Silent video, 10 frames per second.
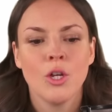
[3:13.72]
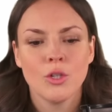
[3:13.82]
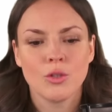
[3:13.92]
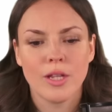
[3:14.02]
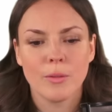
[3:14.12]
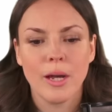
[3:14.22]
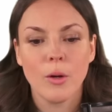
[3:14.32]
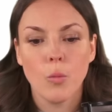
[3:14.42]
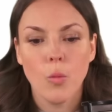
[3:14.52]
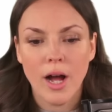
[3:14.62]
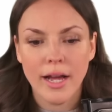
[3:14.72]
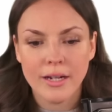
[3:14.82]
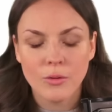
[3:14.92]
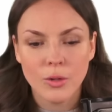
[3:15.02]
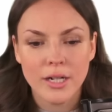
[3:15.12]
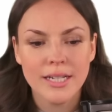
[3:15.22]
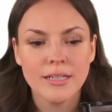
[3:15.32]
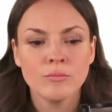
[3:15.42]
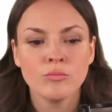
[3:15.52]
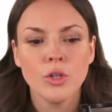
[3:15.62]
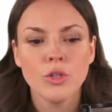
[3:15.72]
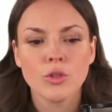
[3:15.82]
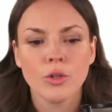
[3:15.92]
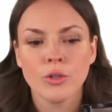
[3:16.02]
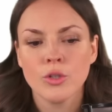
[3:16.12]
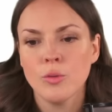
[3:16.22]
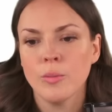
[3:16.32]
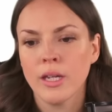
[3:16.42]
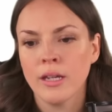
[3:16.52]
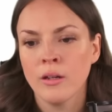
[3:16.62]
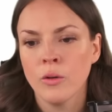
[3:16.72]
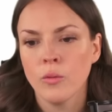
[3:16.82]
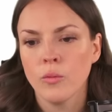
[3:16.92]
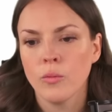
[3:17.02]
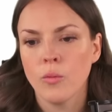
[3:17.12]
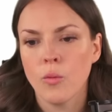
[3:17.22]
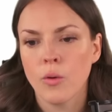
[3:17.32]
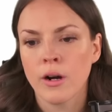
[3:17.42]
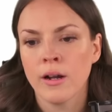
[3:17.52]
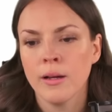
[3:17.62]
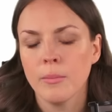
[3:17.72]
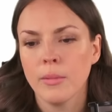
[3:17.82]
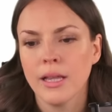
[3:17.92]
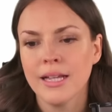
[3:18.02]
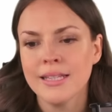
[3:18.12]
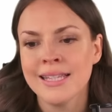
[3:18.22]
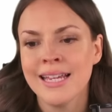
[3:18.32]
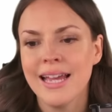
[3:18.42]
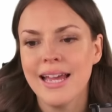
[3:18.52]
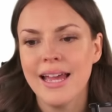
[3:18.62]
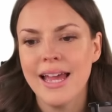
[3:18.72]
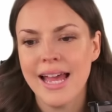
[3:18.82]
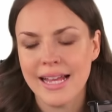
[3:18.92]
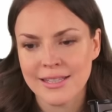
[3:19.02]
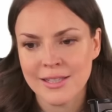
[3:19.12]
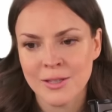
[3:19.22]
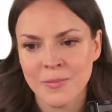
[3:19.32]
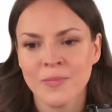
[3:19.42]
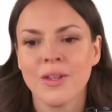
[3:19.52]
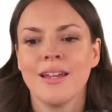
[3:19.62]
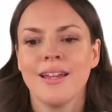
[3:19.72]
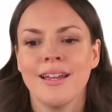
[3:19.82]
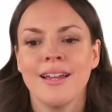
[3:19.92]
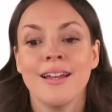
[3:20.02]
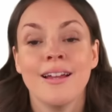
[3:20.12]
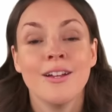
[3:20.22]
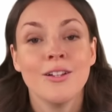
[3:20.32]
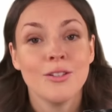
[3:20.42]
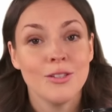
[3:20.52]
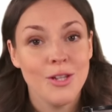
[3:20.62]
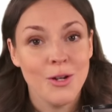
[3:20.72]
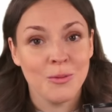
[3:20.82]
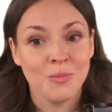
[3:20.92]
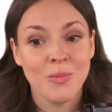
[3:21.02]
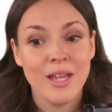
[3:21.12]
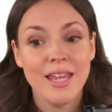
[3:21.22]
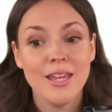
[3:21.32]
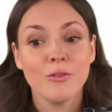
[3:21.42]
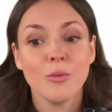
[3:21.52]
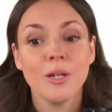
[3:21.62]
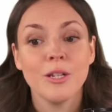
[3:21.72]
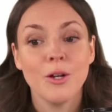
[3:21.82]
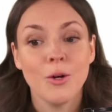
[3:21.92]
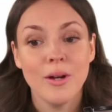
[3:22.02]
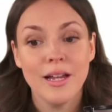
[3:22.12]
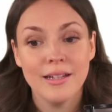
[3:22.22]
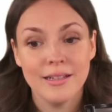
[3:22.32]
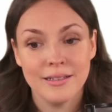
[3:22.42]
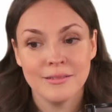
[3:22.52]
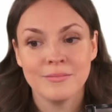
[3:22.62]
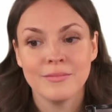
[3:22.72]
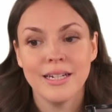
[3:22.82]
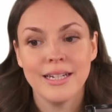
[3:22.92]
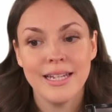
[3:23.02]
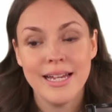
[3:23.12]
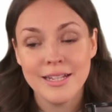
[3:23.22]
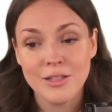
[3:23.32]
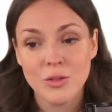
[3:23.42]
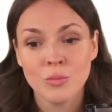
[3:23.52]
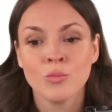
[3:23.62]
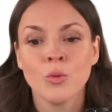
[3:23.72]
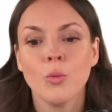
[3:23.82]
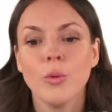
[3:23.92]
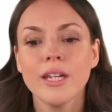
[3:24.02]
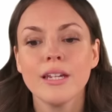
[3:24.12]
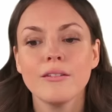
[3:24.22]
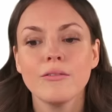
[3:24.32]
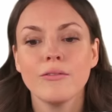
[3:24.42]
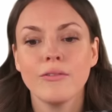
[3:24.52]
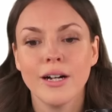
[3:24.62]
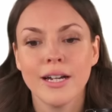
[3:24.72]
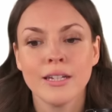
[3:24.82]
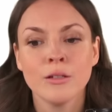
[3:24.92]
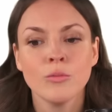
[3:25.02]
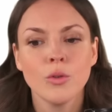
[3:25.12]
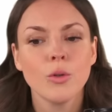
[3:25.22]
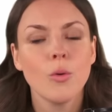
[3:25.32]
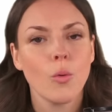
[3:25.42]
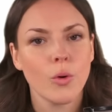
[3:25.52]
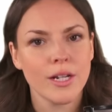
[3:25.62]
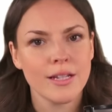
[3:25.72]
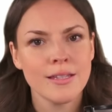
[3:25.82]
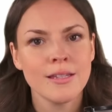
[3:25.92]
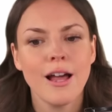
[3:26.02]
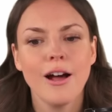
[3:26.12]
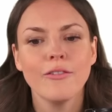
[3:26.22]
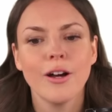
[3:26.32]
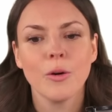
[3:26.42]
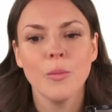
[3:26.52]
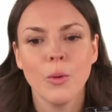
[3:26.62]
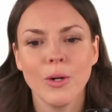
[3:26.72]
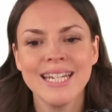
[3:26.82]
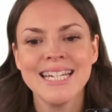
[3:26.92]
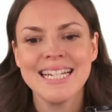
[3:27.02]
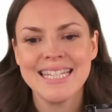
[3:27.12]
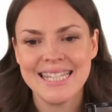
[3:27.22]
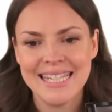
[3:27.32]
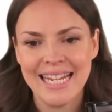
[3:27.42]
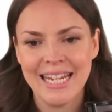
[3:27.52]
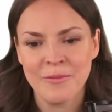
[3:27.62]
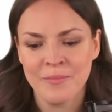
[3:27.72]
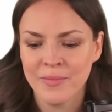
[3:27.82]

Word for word: So that my y coordinate is going to be 4 plus s. So if we know L and S, we can find the coordinates of our point C.